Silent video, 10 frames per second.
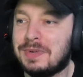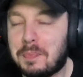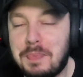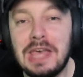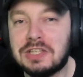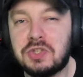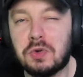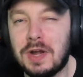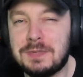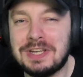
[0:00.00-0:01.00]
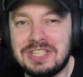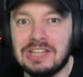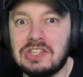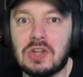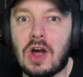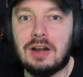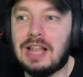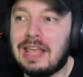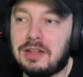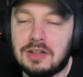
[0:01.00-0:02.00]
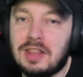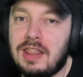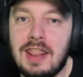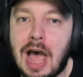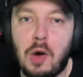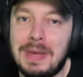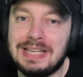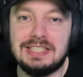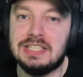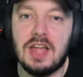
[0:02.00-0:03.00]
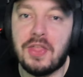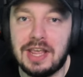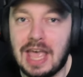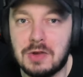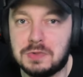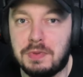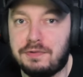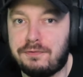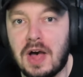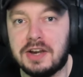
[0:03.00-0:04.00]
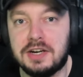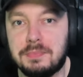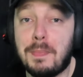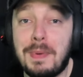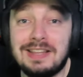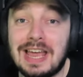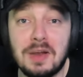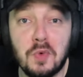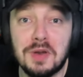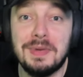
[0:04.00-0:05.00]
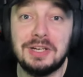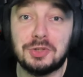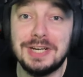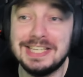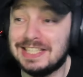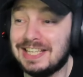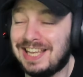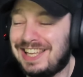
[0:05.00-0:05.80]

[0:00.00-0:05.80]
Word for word: The biggest troll, especially at the start. Like, now Messi is nothing else but fodder. But back then it would have been crazy.